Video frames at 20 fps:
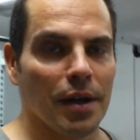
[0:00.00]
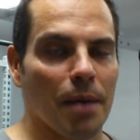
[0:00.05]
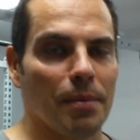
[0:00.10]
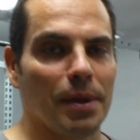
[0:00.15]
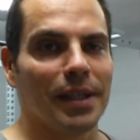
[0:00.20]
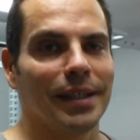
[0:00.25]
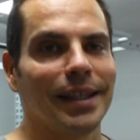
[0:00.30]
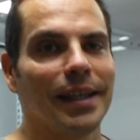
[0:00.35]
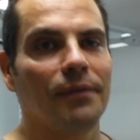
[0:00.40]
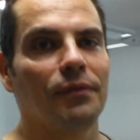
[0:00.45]
I
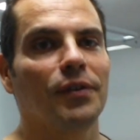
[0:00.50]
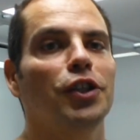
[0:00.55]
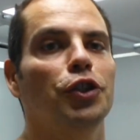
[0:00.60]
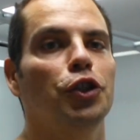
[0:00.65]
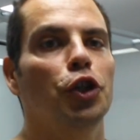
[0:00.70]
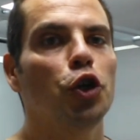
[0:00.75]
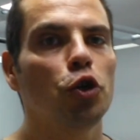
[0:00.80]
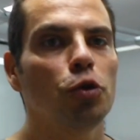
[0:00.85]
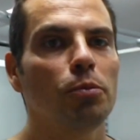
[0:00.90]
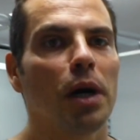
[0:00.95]
mean, lifting
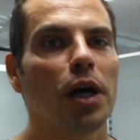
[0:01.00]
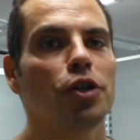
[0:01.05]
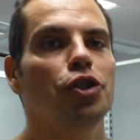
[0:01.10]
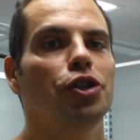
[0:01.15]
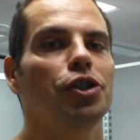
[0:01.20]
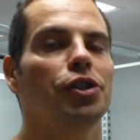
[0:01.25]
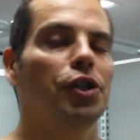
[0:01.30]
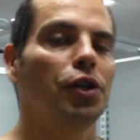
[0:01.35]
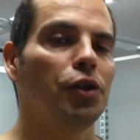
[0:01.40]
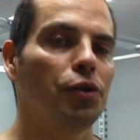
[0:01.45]
too
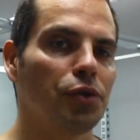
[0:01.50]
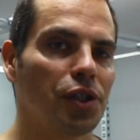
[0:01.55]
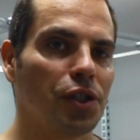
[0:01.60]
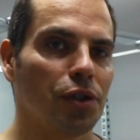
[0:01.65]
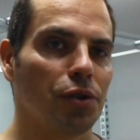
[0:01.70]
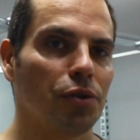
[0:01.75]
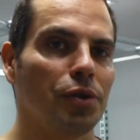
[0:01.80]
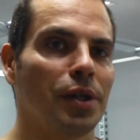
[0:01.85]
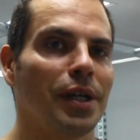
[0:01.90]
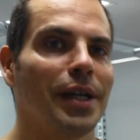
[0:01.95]
much too
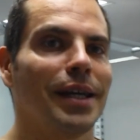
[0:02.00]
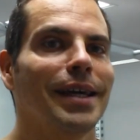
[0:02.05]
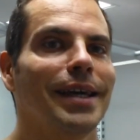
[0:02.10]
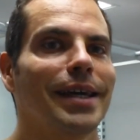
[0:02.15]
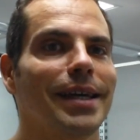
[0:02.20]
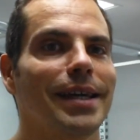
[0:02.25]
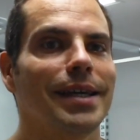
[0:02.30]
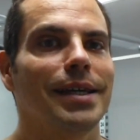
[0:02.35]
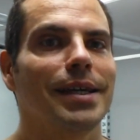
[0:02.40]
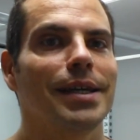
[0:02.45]
soon
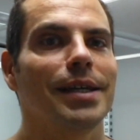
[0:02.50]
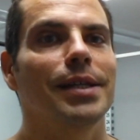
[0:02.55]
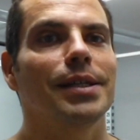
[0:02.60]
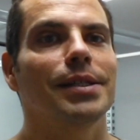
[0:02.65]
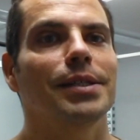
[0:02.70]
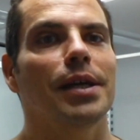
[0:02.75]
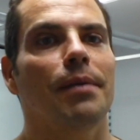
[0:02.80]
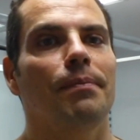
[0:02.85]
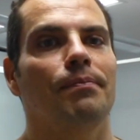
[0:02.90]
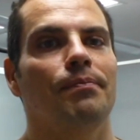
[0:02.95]

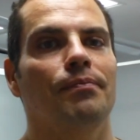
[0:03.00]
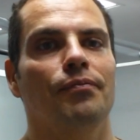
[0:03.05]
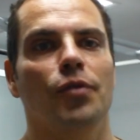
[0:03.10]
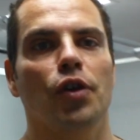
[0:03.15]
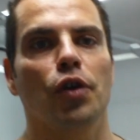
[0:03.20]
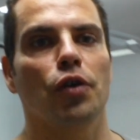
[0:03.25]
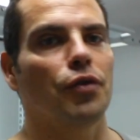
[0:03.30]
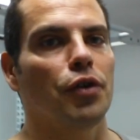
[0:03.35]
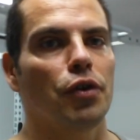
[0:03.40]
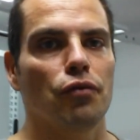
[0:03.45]
is
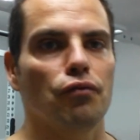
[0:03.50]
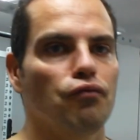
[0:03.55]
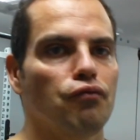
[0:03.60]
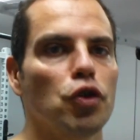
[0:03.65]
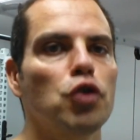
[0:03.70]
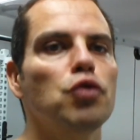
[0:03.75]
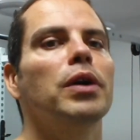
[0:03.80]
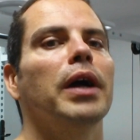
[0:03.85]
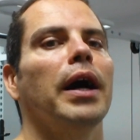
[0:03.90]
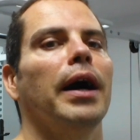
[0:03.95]
the
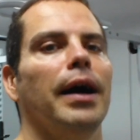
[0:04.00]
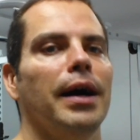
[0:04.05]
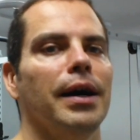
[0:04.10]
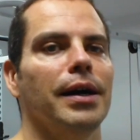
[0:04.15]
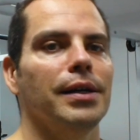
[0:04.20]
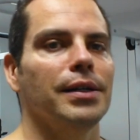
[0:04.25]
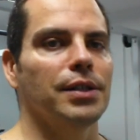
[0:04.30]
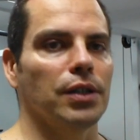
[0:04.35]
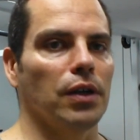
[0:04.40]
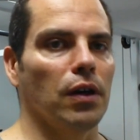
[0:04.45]
root
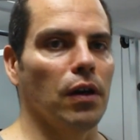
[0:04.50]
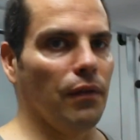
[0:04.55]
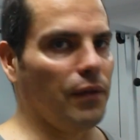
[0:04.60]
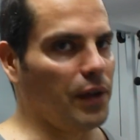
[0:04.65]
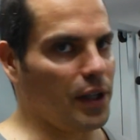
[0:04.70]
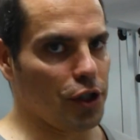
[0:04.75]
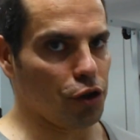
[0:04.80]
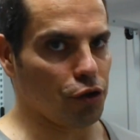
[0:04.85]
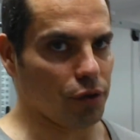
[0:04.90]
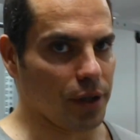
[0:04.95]
cause of
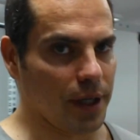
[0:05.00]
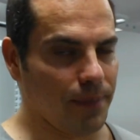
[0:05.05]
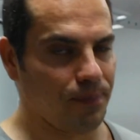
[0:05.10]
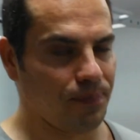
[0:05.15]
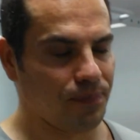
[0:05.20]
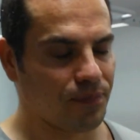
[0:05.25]
injury.